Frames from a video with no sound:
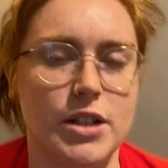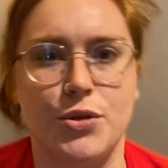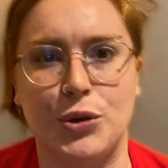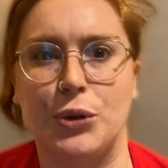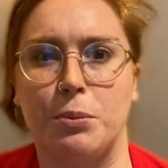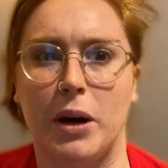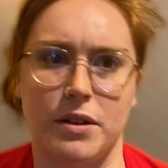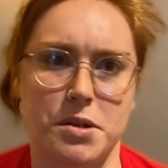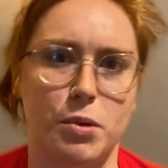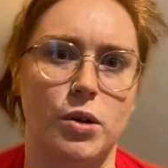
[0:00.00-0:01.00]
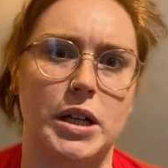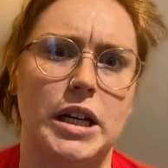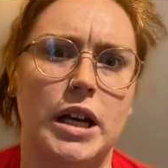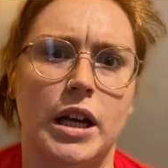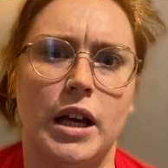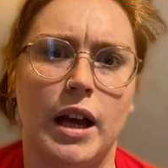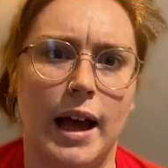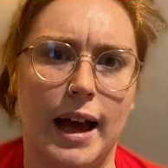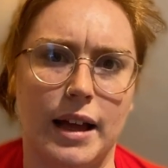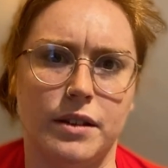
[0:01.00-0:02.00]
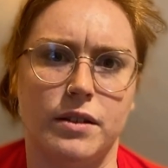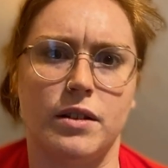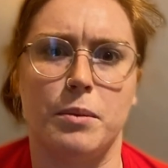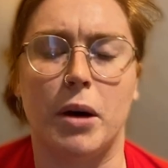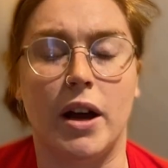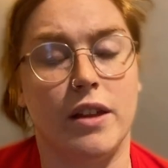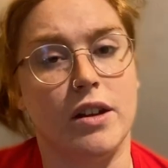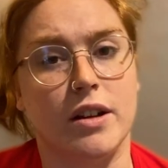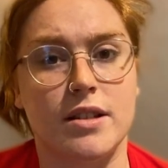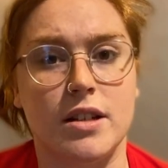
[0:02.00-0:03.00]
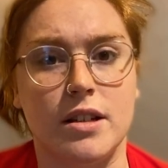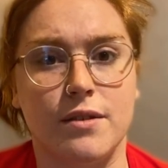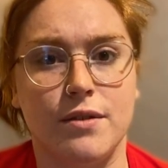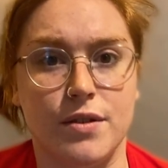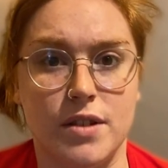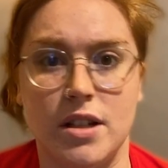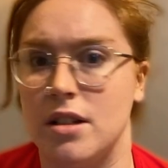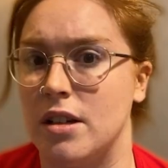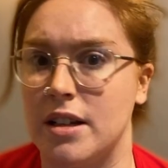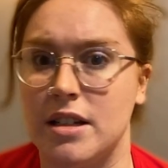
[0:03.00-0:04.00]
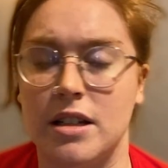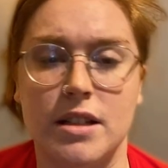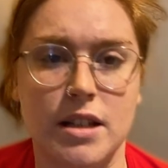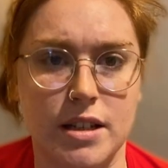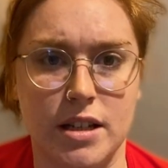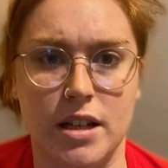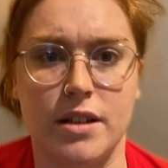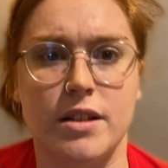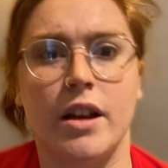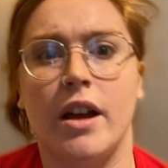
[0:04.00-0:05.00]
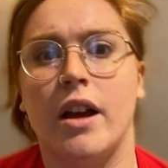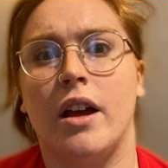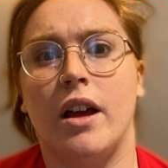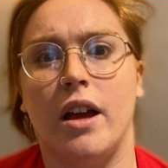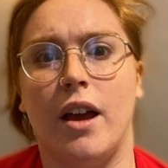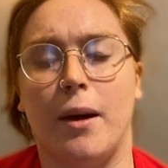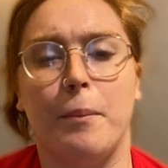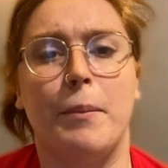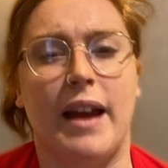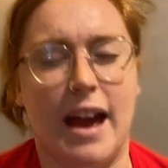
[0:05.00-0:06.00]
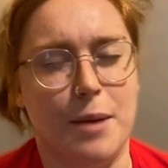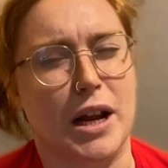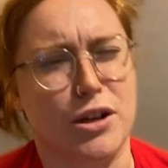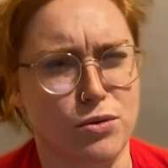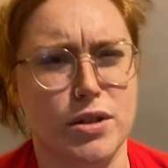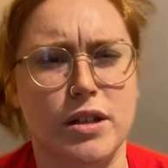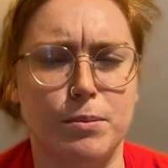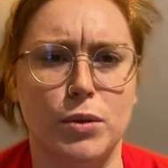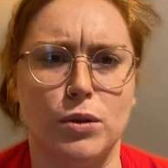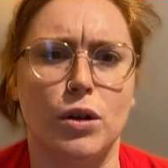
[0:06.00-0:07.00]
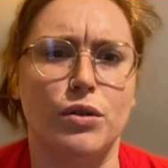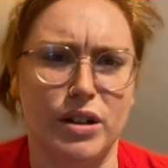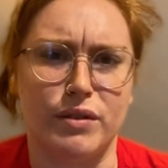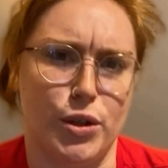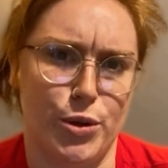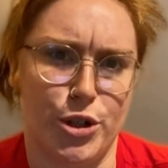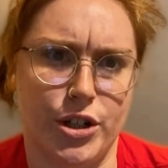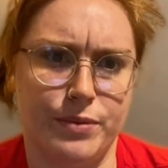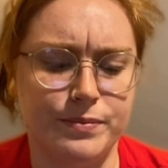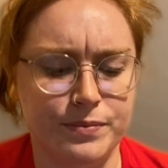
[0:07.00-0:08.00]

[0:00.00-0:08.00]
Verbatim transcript: strong by this point, and by the 1950s and 1960s, it became an actual symbol of revolution.